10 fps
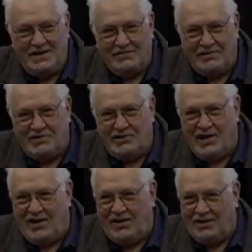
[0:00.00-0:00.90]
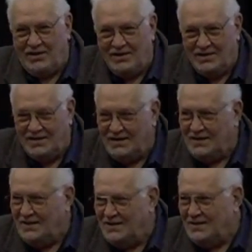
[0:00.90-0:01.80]
Richard Carrier,
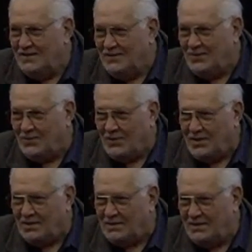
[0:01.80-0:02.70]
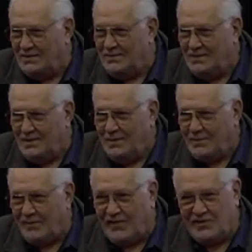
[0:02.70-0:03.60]
who were all
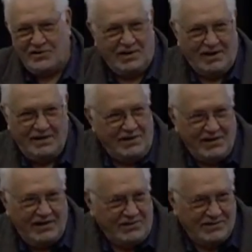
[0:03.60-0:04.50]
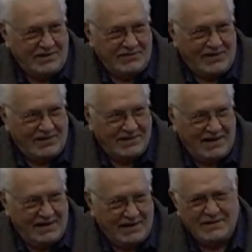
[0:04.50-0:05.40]
professional entertainers as far as I
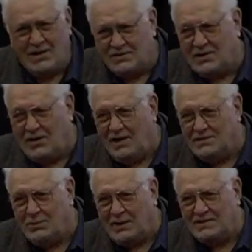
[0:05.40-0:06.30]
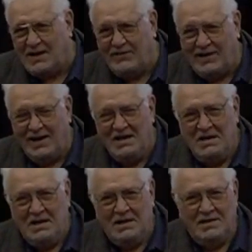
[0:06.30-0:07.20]
could tell, as well as having
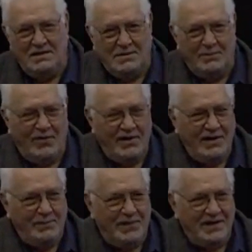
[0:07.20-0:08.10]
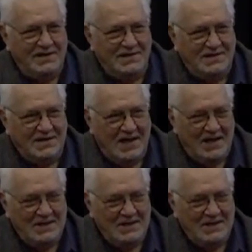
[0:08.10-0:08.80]
some very deep things to say.